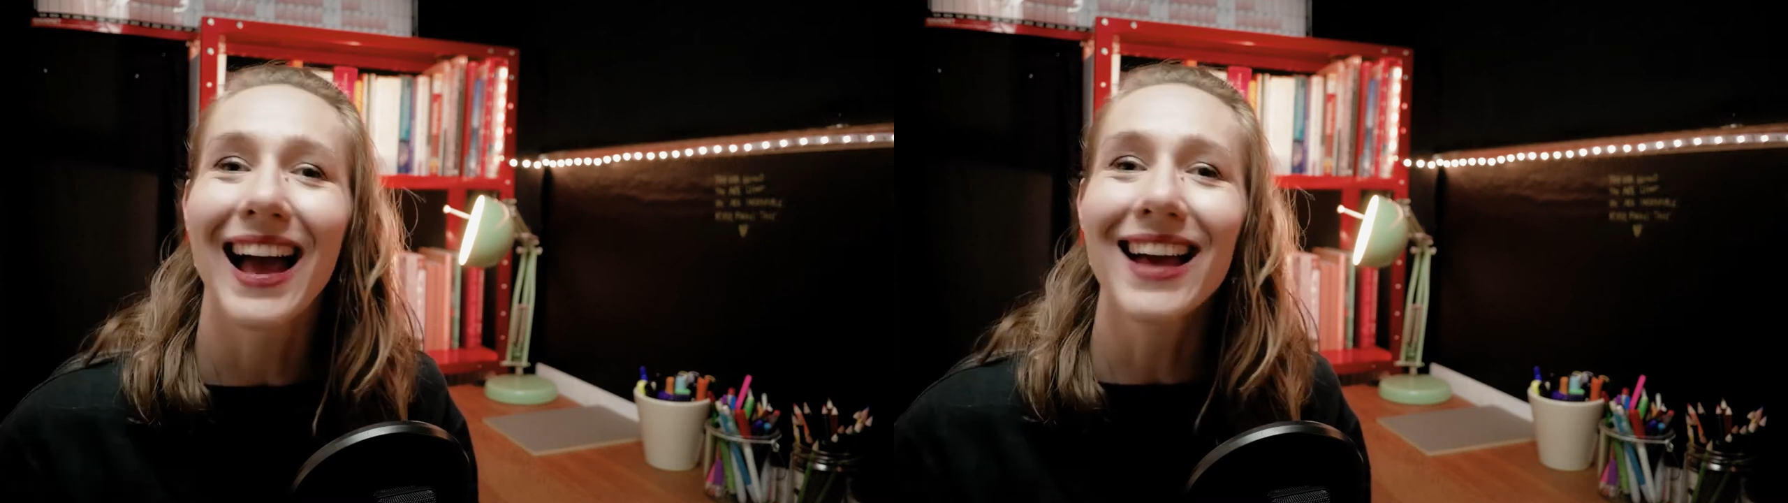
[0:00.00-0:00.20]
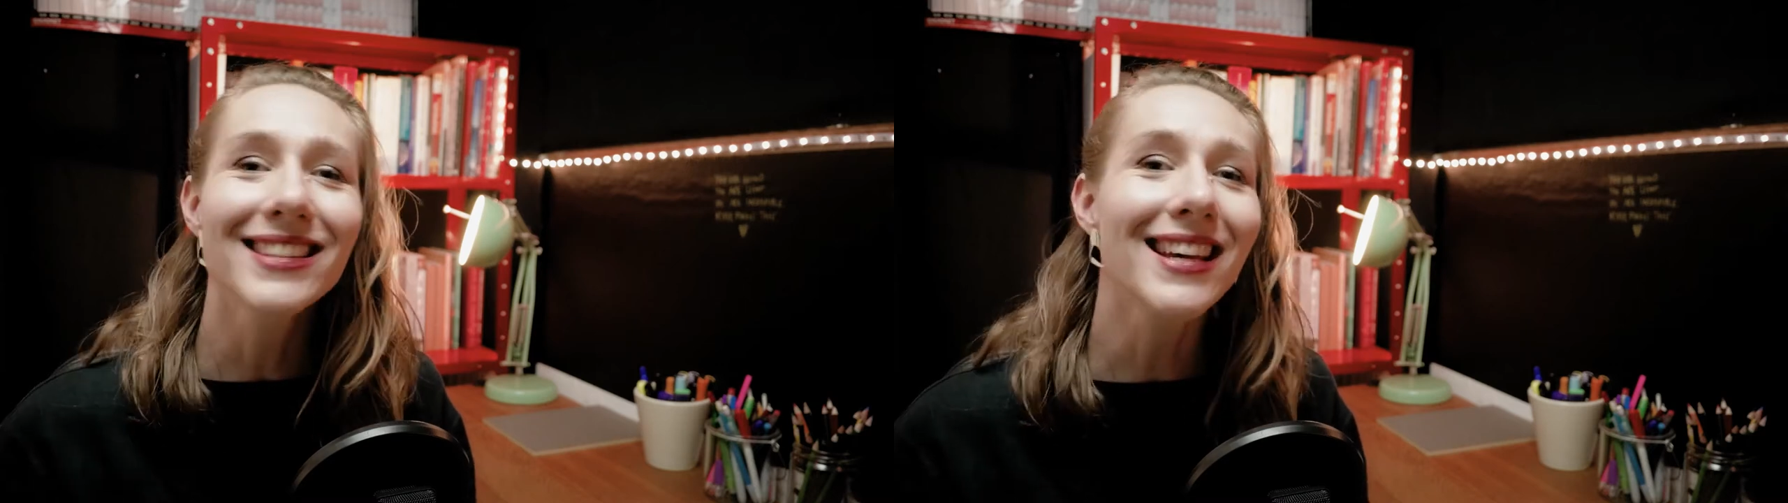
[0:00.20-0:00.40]

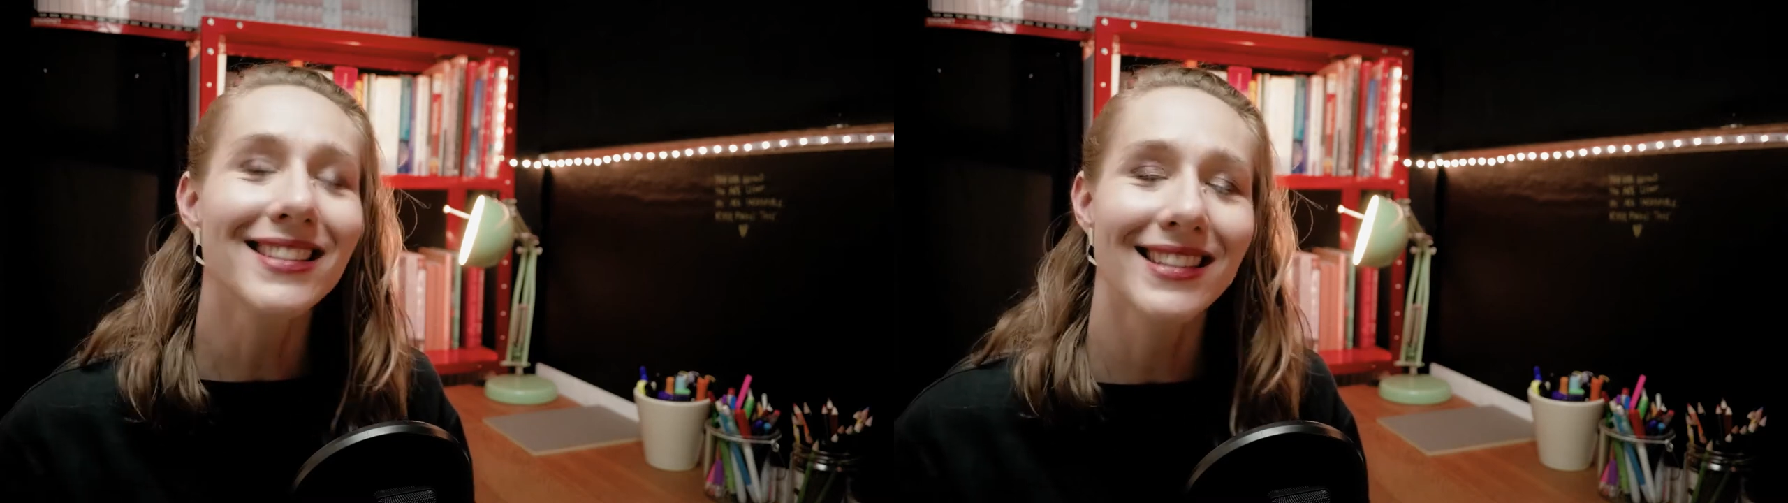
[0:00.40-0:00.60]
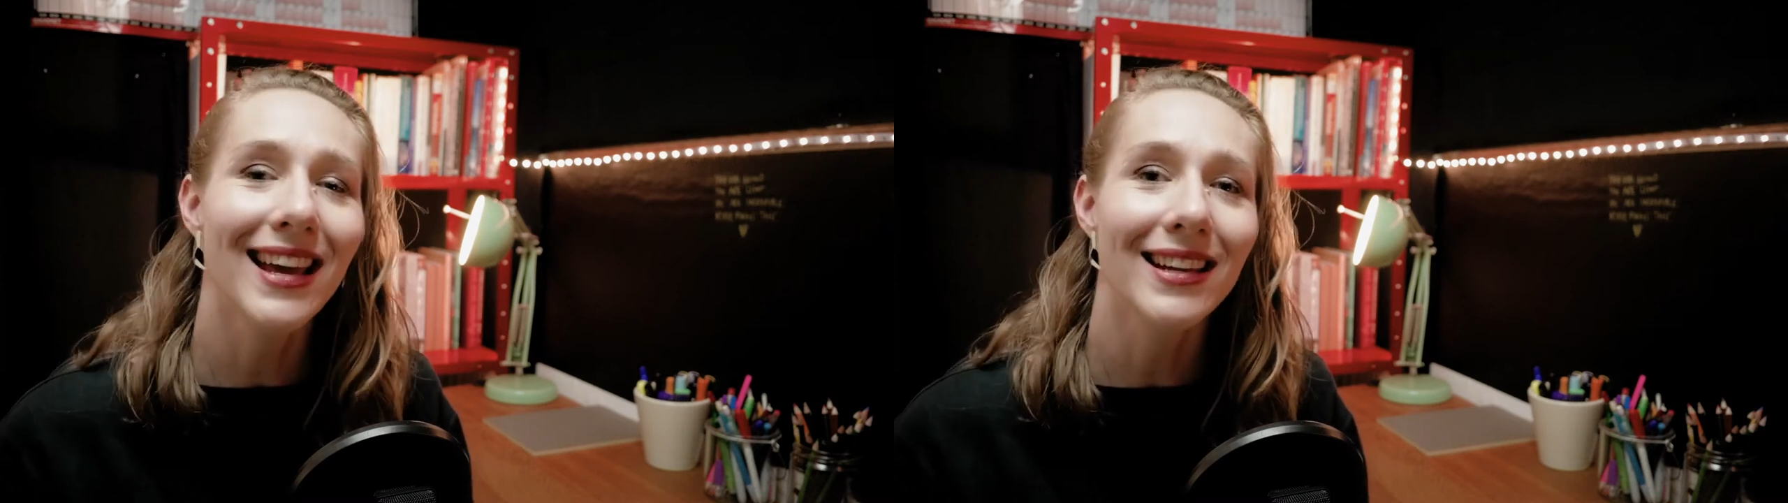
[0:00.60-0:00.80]
As I
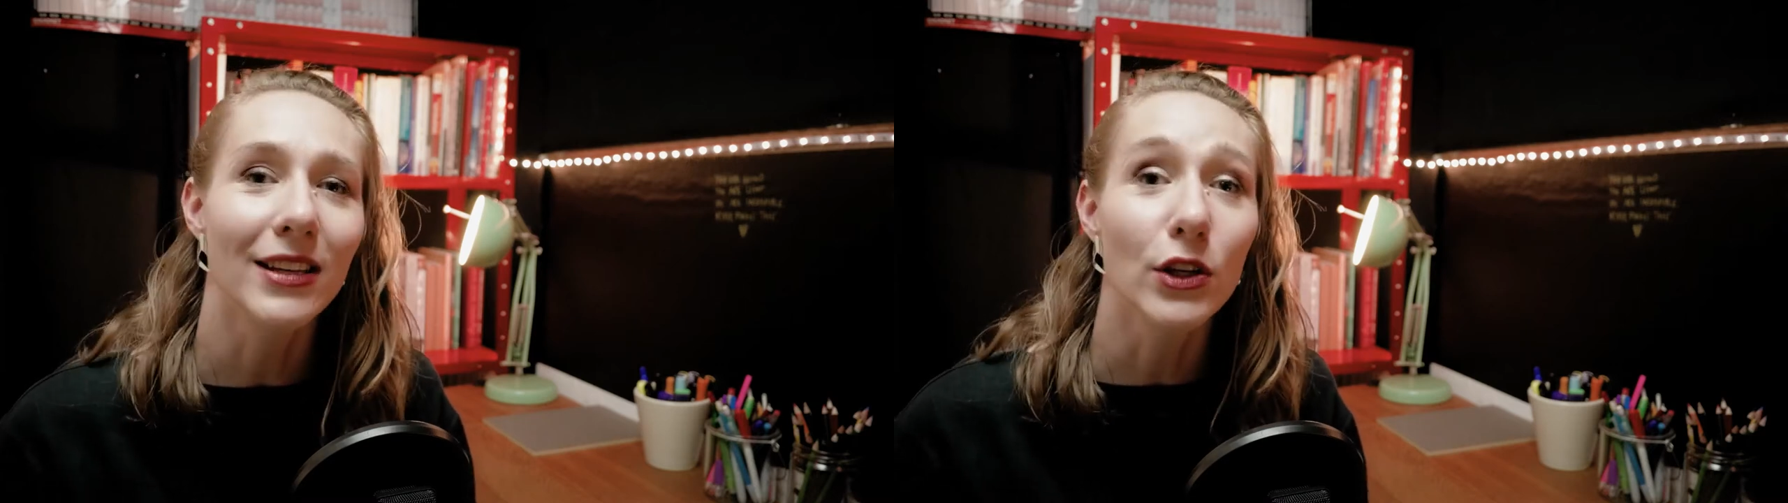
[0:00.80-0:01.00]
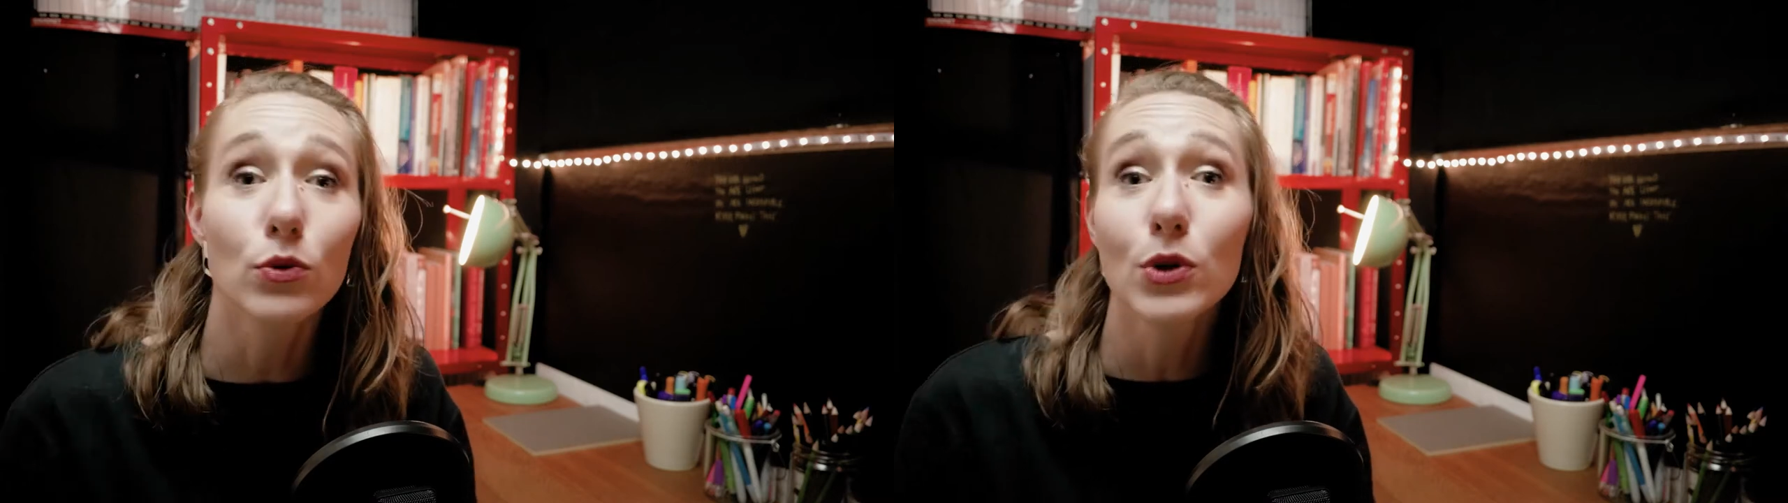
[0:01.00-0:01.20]
said,
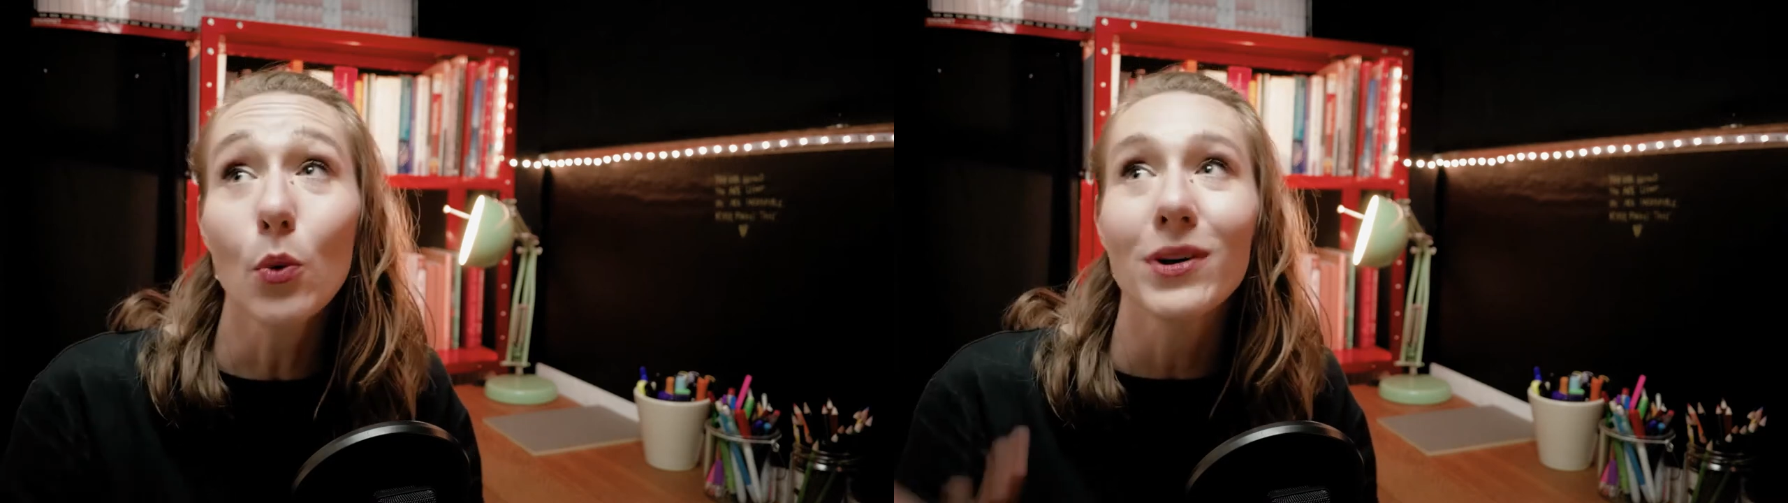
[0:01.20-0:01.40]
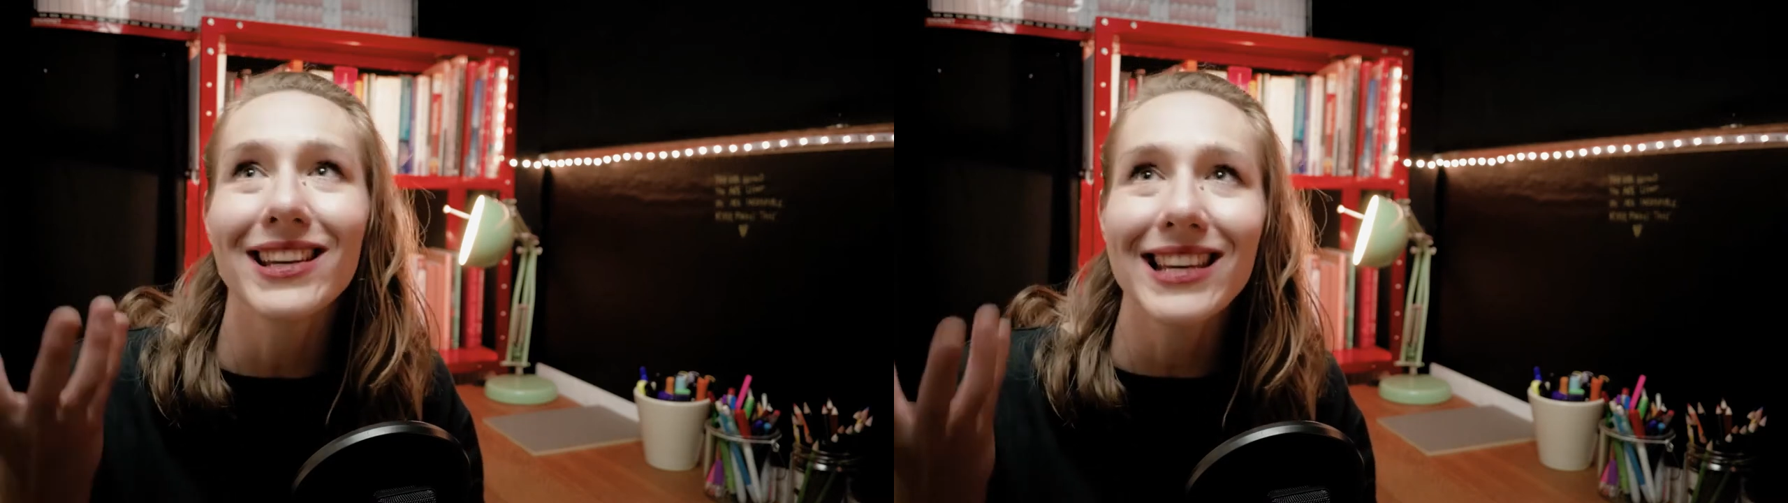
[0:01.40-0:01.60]
you
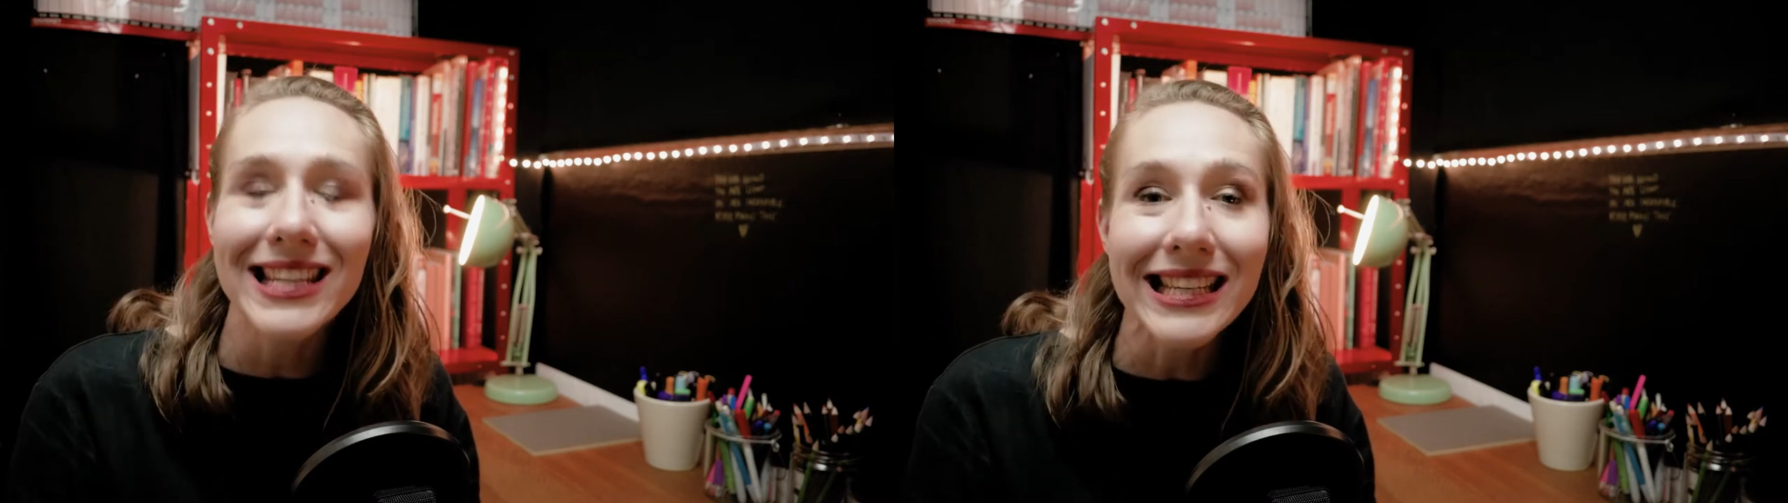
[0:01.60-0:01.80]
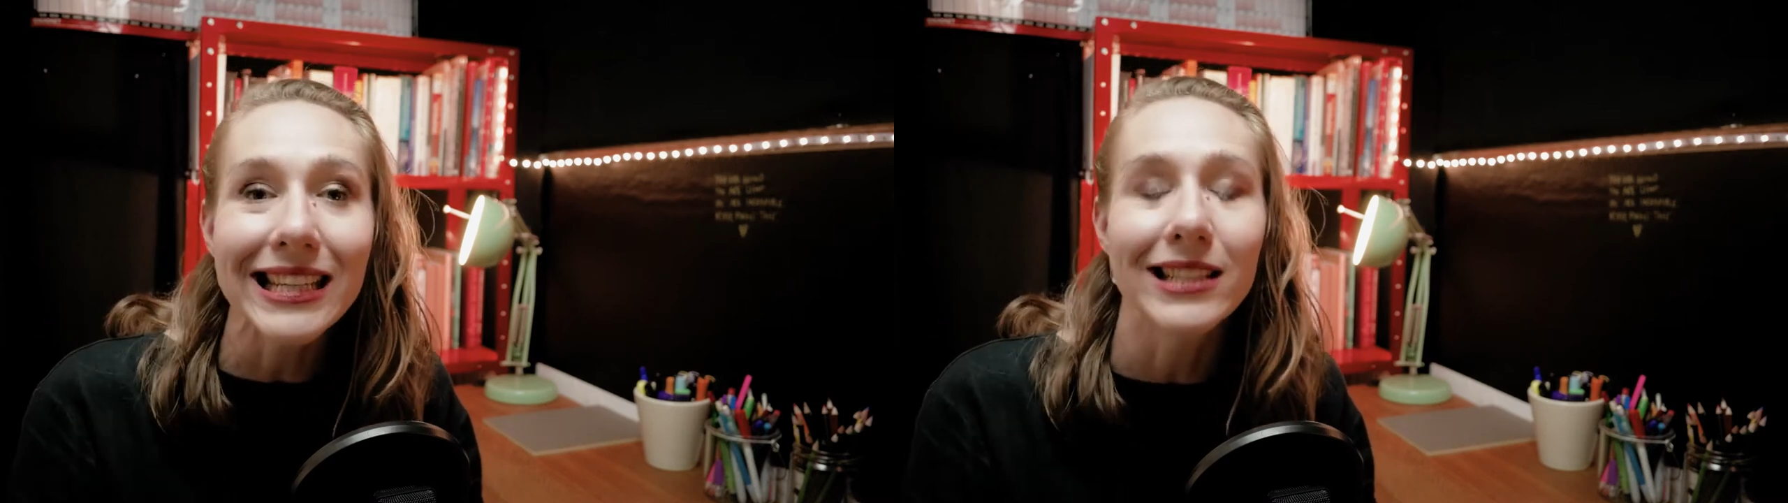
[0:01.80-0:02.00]
don't
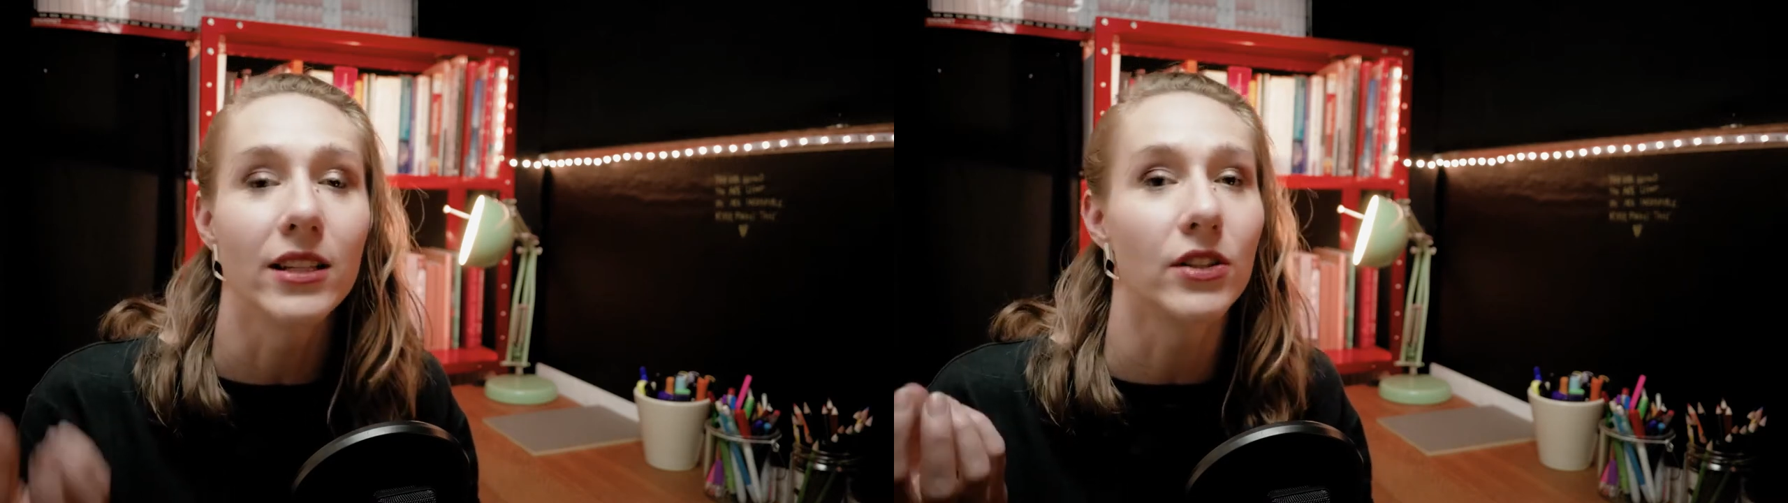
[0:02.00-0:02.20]
need